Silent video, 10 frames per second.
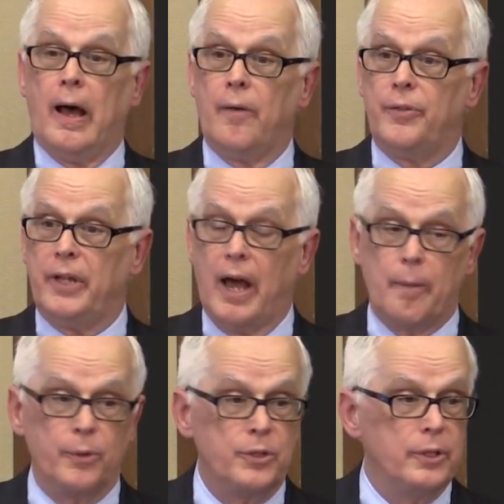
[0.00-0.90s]
of the
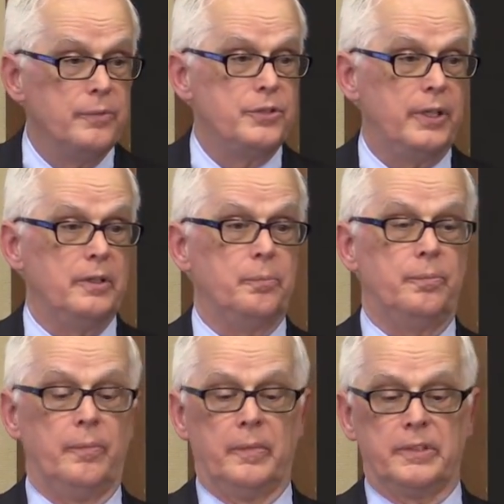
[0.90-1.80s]
operatives in the
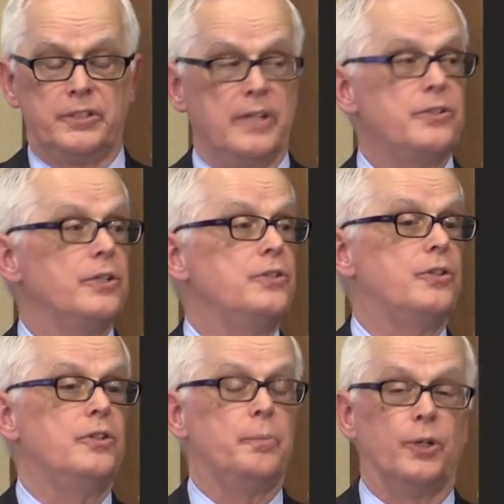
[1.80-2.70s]

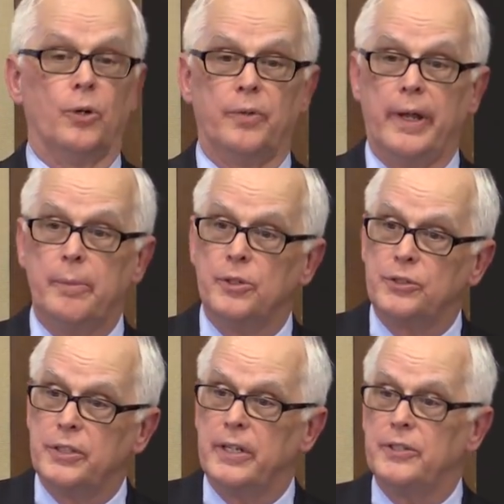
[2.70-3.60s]
census and the Bureau of Labor
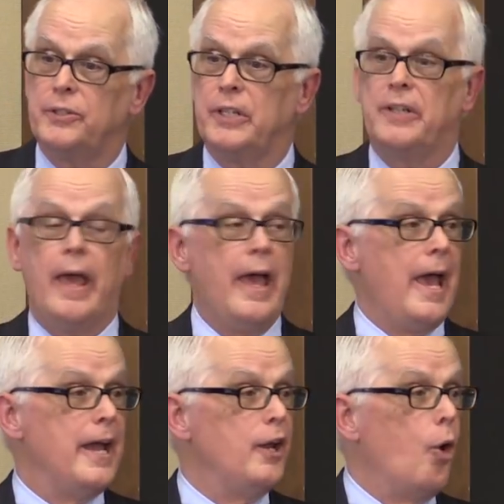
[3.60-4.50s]
Statistics
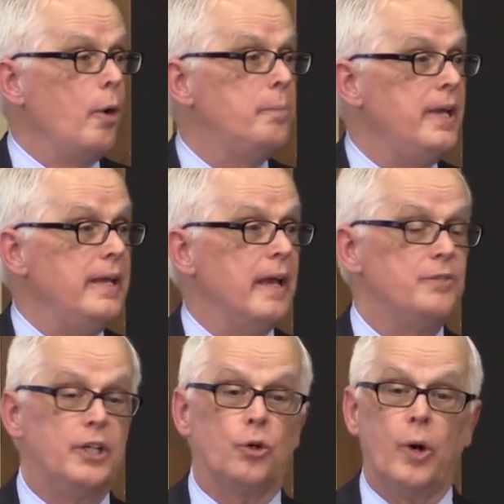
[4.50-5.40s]
and at OMB
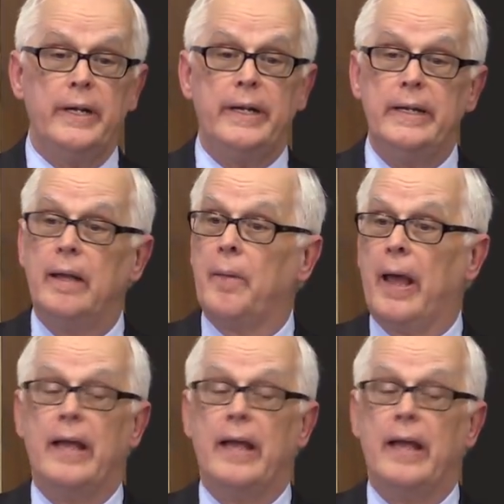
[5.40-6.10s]
have decreed